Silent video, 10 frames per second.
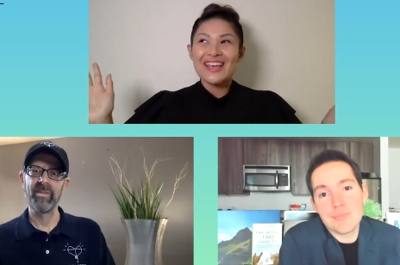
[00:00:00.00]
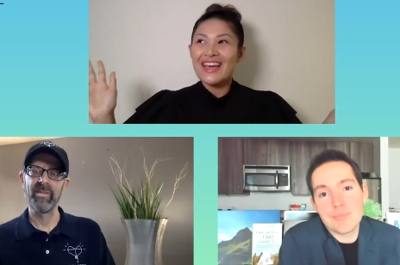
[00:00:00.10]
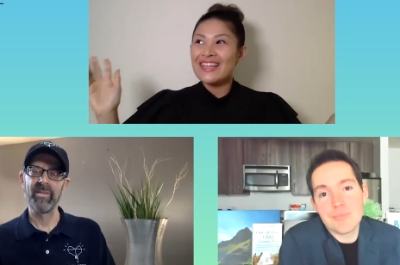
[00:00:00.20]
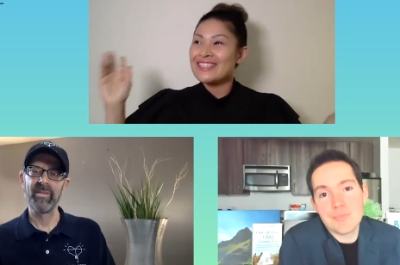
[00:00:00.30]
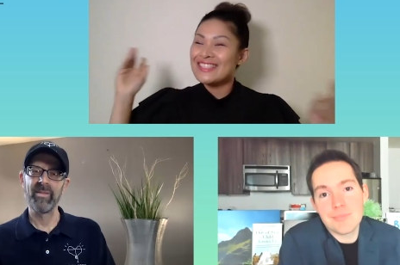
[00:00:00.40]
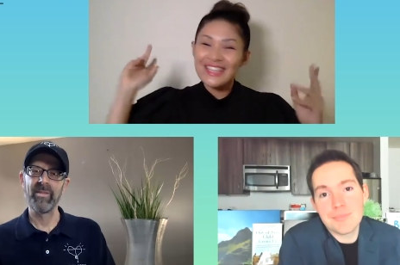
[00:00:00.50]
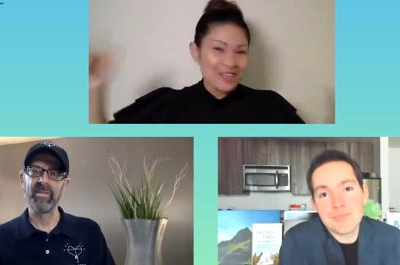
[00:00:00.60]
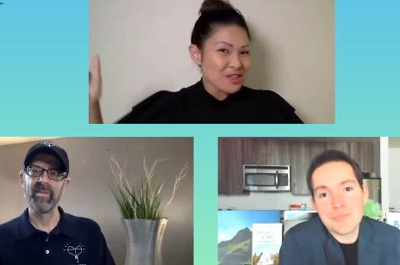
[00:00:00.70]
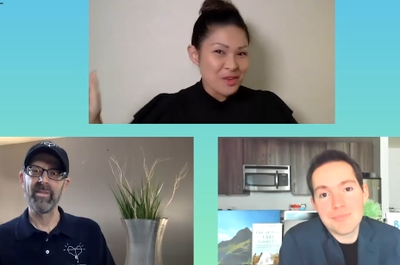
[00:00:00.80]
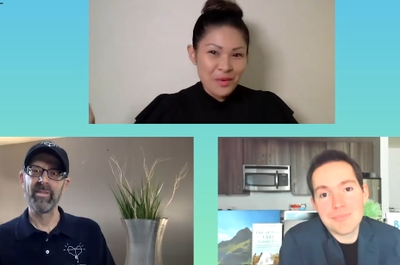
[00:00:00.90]
Speaker 1: and
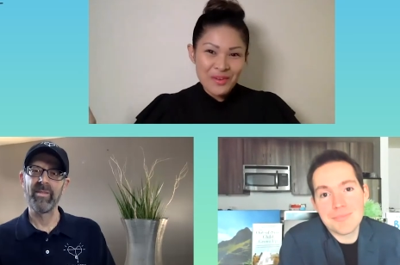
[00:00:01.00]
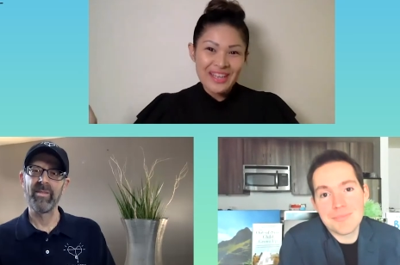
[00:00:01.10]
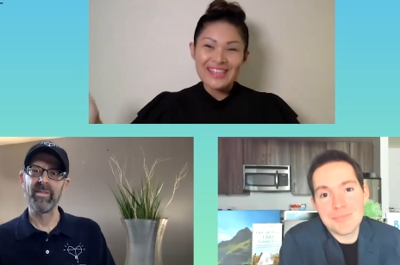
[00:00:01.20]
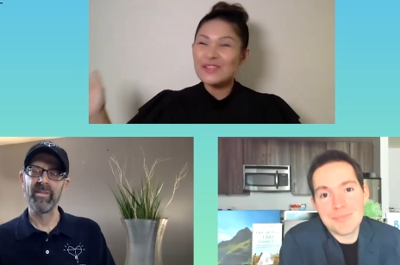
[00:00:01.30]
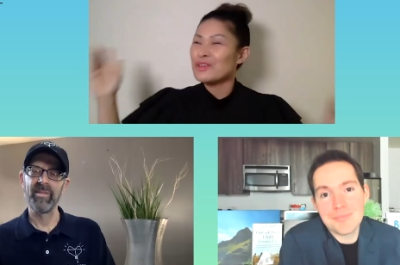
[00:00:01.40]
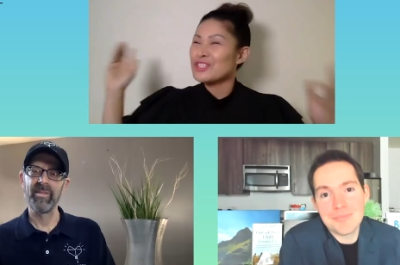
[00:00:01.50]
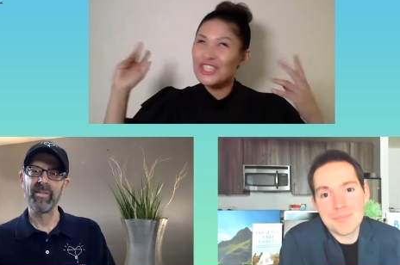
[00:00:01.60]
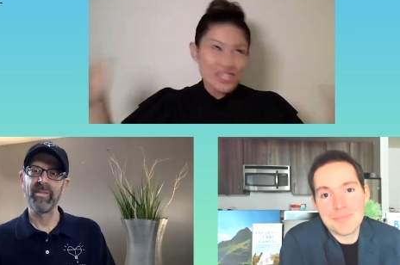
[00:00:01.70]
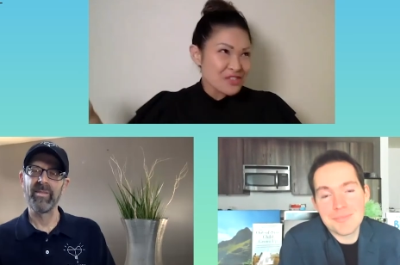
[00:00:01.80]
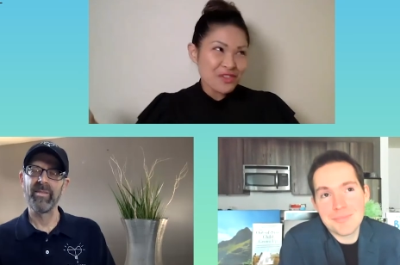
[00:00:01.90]
didn't notice or
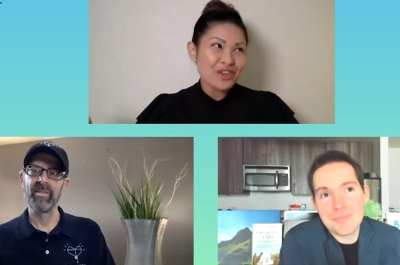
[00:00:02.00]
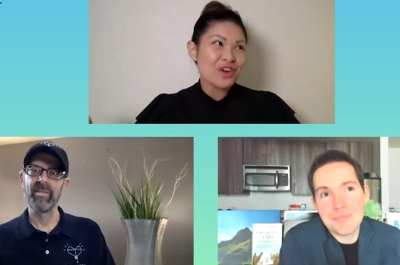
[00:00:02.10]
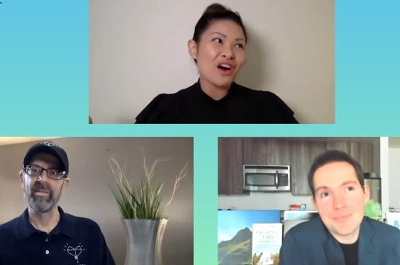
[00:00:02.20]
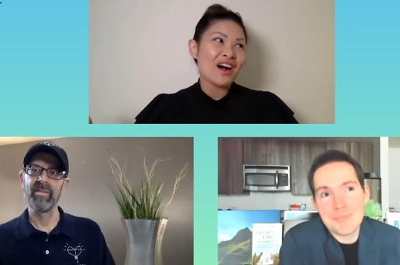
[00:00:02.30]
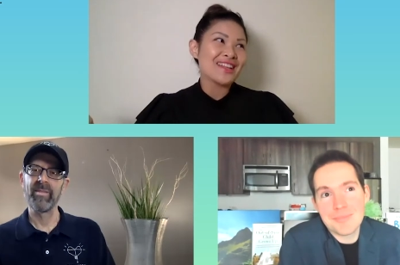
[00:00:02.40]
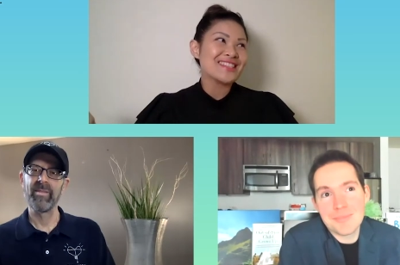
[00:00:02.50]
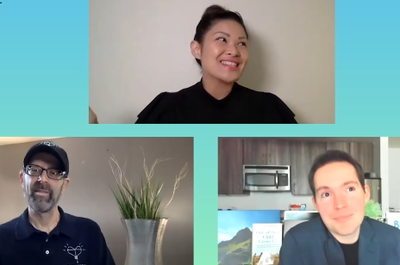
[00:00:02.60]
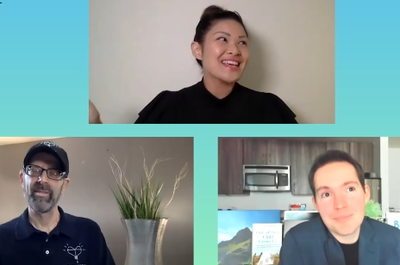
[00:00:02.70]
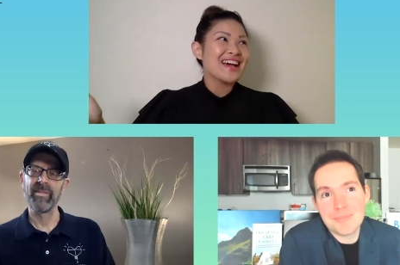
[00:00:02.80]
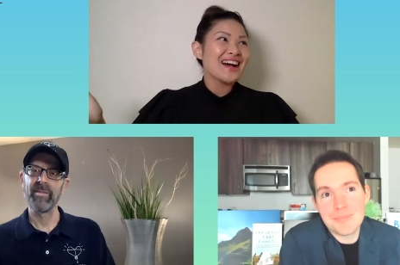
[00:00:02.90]
just forgot
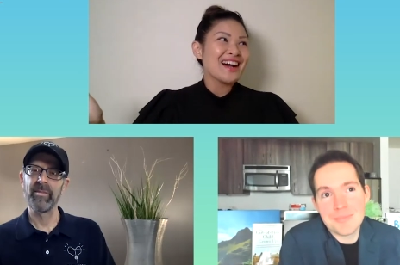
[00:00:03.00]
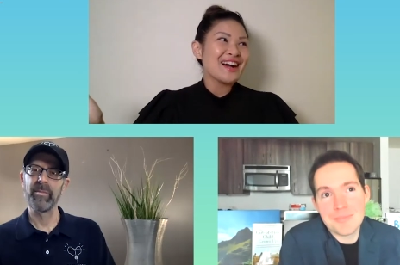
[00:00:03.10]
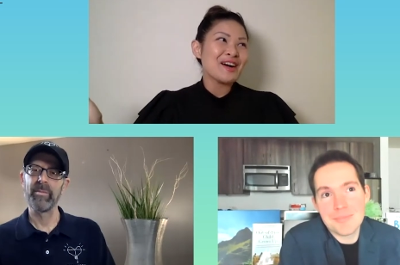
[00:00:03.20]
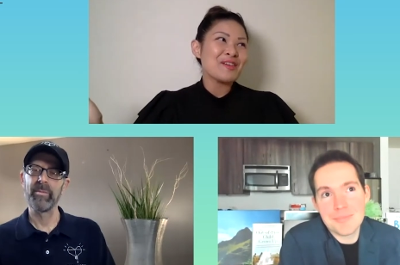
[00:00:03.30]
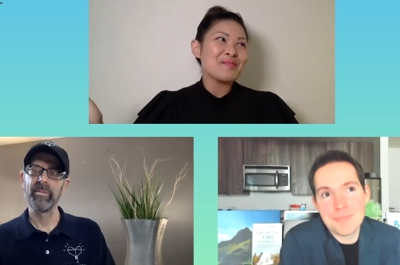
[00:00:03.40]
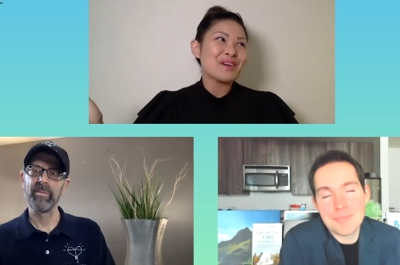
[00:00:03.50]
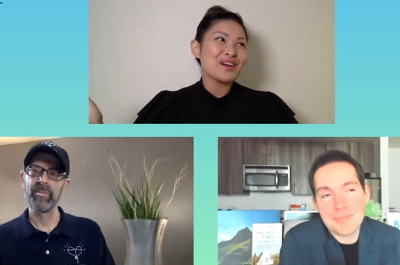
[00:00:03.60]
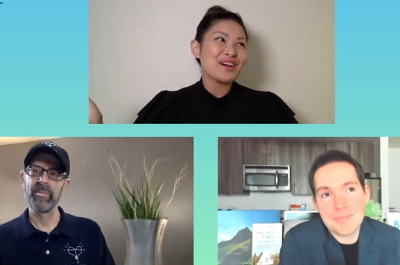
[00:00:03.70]
um,